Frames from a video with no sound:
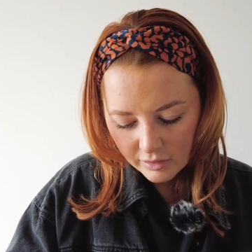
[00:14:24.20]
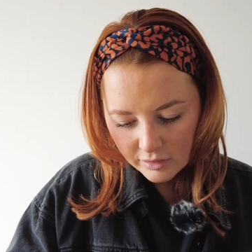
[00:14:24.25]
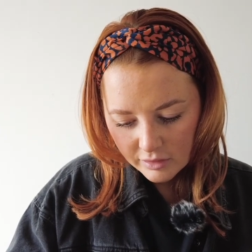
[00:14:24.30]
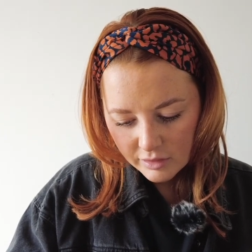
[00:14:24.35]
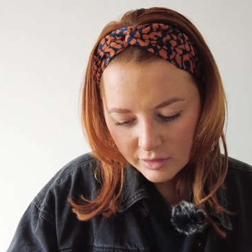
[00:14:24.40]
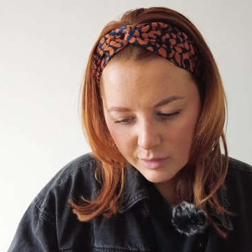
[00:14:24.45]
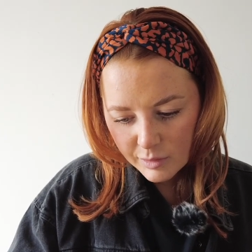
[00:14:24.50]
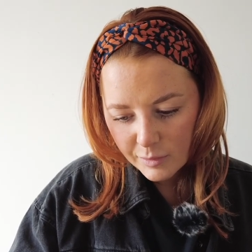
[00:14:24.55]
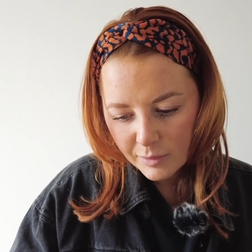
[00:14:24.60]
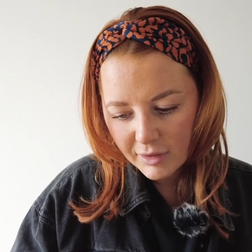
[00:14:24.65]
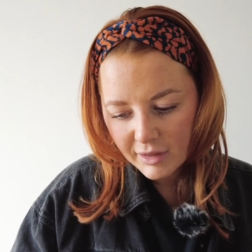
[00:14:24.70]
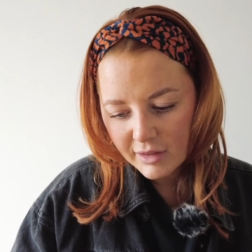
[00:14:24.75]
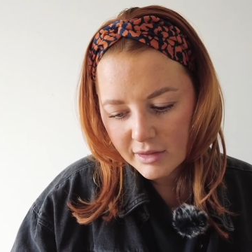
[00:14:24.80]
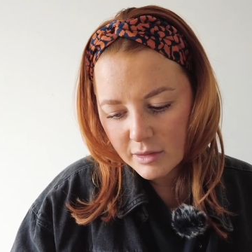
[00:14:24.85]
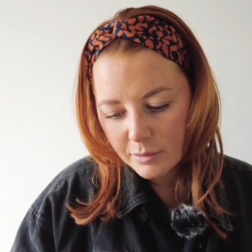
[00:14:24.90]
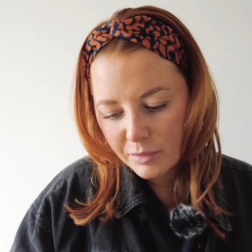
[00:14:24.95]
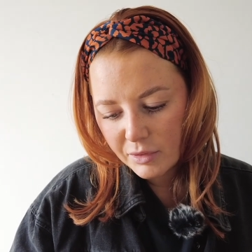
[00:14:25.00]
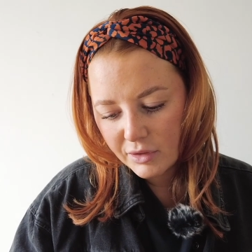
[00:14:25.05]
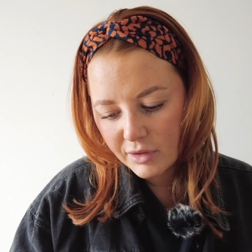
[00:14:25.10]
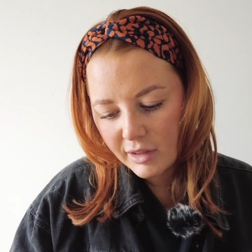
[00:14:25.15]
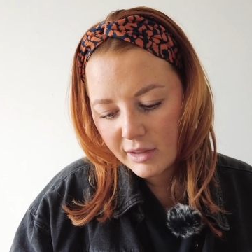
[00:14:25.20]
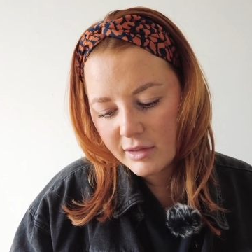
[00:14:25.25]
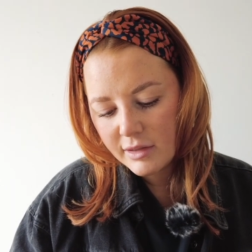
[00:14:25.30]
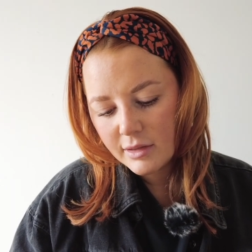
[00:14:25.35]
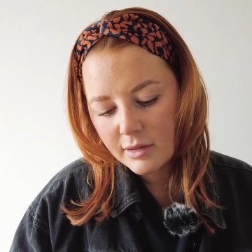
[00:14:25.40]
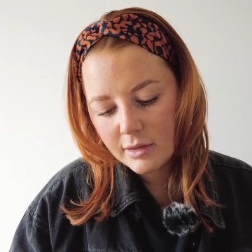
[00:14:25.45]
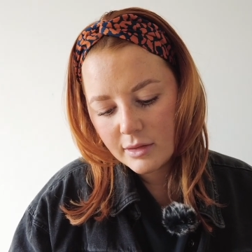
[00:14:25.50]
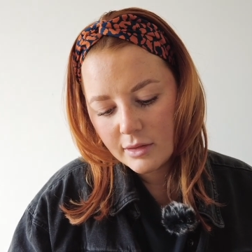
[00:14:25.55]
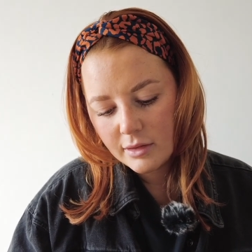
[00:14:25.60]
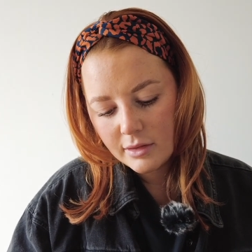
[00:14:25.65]
Spring is upon
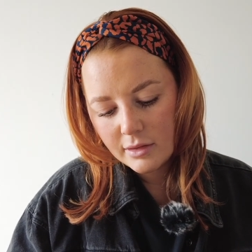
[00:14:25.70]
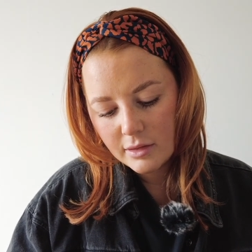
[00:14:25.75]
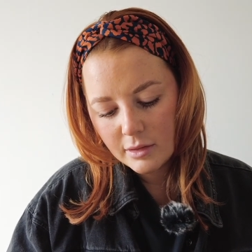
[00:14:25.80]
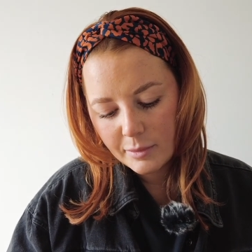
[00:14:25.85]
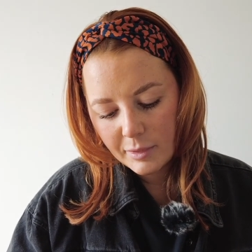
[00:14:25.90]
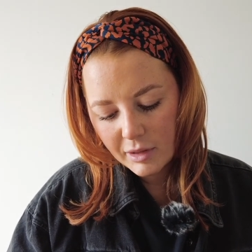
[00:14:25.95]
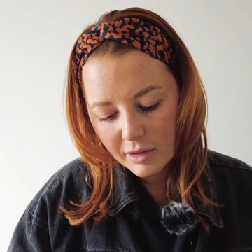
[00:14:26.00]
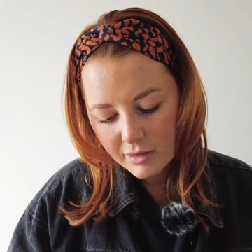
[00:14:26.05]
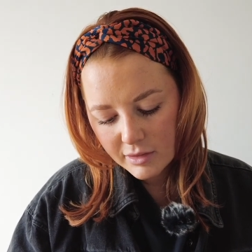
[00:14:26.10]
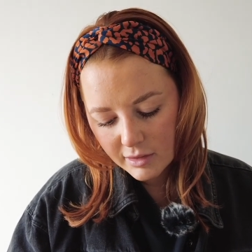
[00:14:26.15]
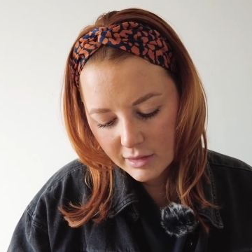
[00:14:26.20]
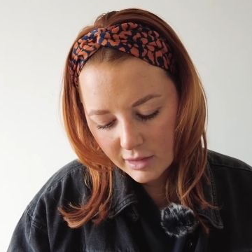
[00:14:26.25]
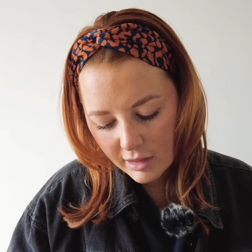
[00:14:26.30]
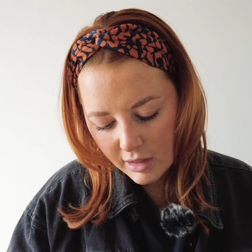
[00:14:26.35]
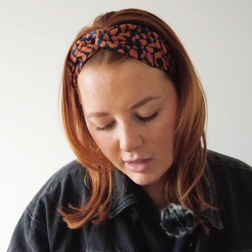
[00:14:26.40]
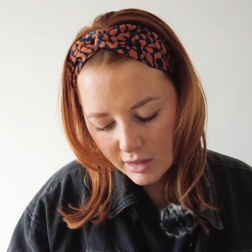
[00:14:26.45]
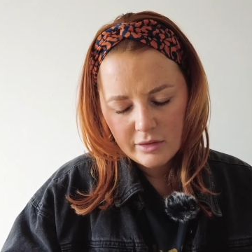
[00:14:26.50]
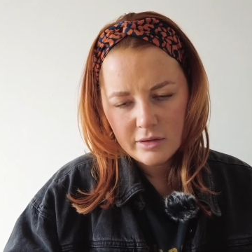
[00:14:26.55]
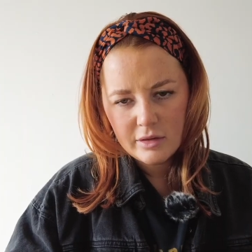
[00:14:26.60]
us, supposedly.